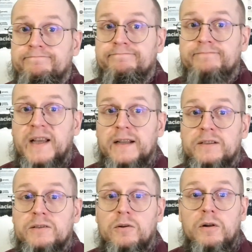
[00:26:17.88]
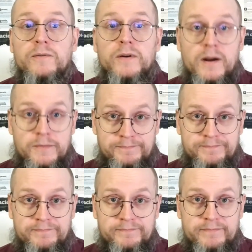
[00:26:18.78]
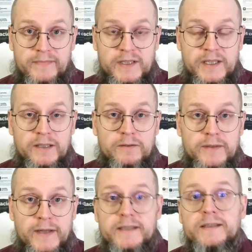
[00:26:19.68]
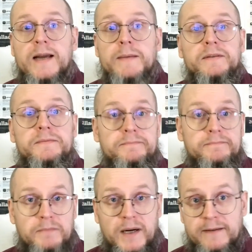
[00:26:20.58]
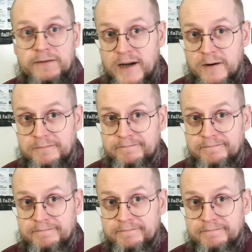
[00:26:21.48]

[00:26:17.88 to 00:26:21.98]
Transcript: That's all for now. See you next time and bye for now.